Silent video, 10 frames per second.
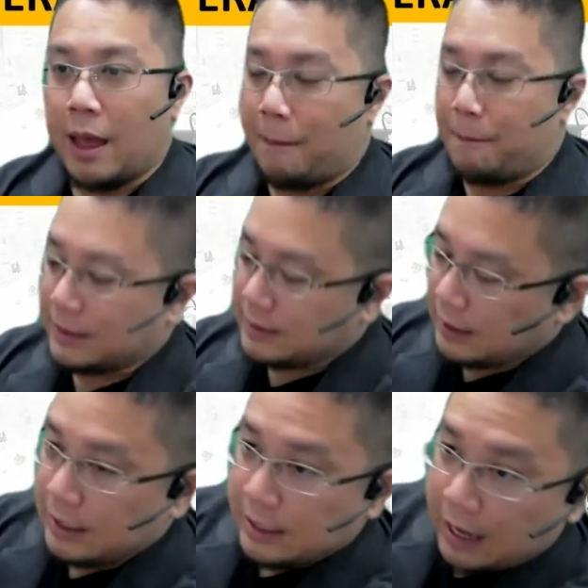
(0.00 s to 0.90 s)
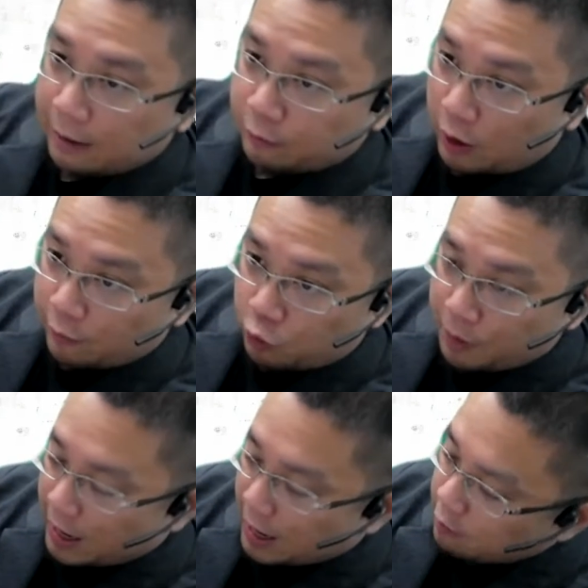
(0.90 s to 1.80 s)
are basically, I draw
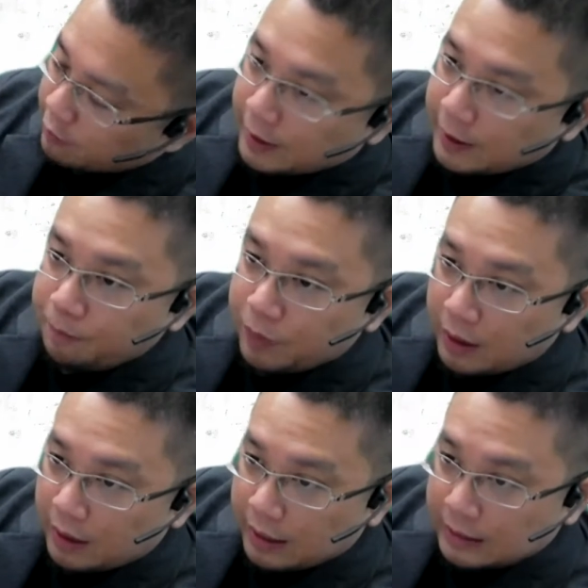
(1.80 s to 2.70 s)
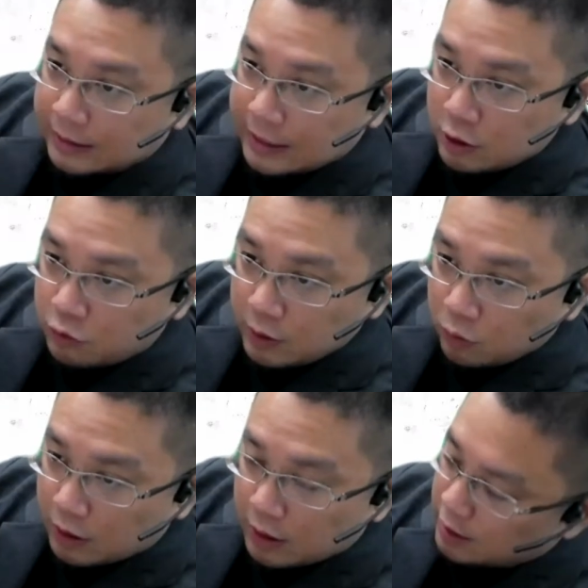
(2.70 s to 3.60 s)
my hand already, it's an injury
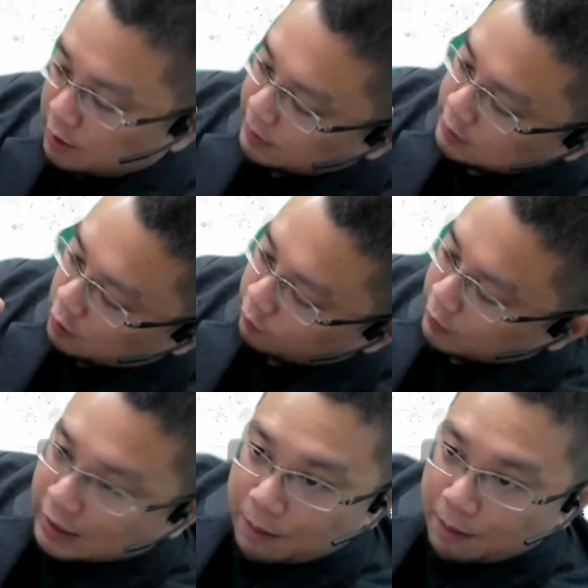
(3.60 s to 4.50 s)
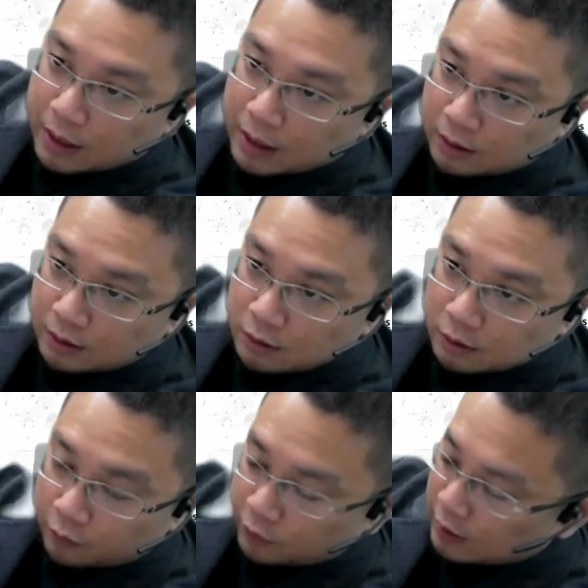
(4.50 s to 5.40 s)
to the ligaments of the thumb knuckle
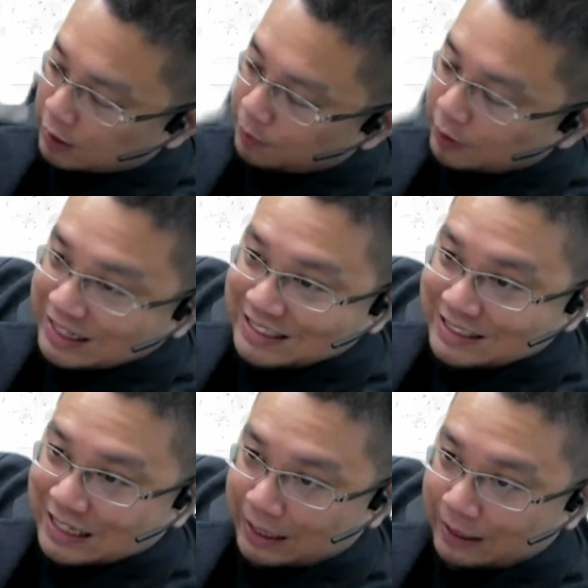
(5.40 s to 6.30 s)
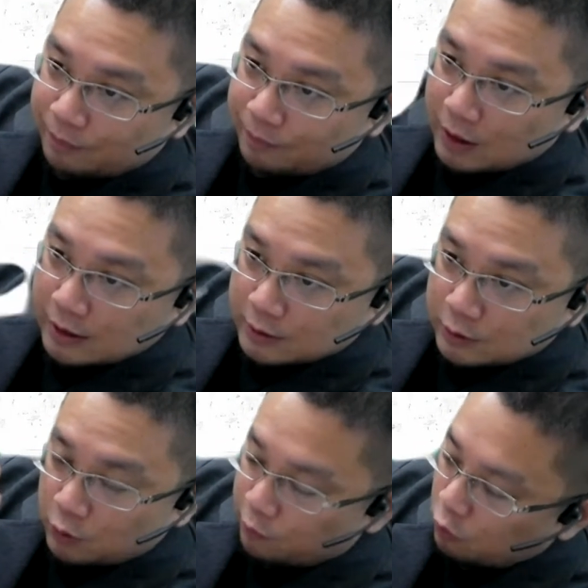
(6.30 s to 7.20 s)
of the ligament inside.
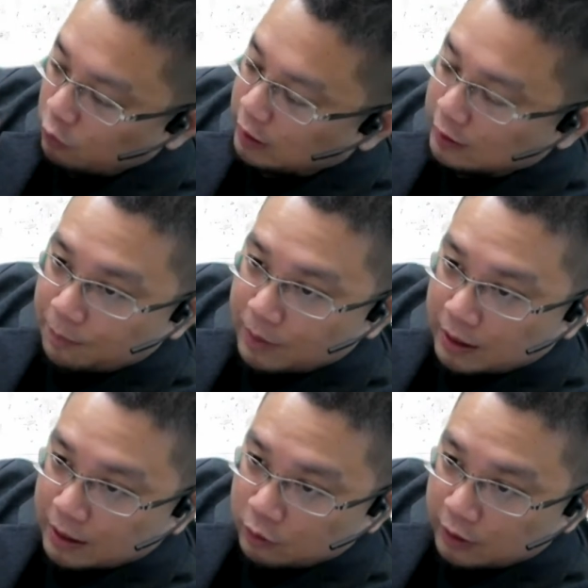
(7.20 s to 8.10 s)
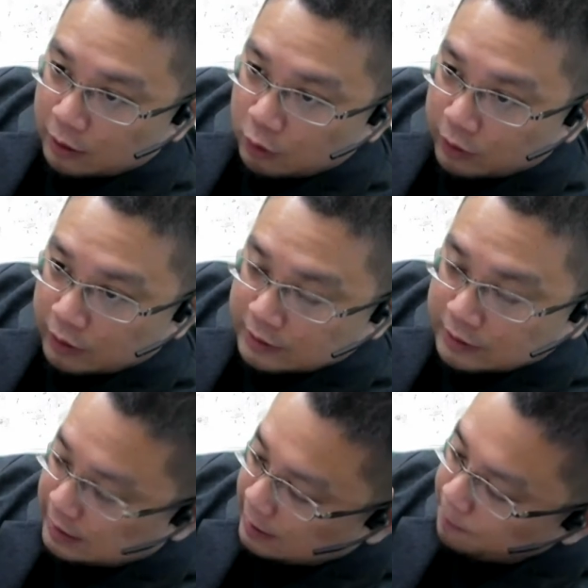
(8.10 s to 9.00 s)
So if you look at the thumb knuckle, you can
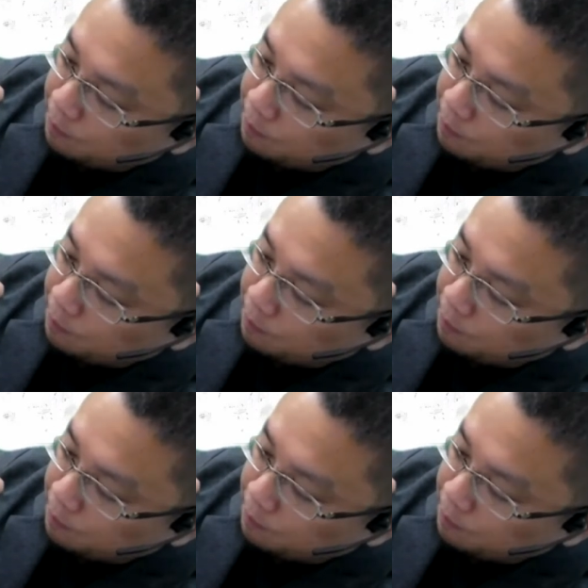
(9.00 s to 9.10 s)
see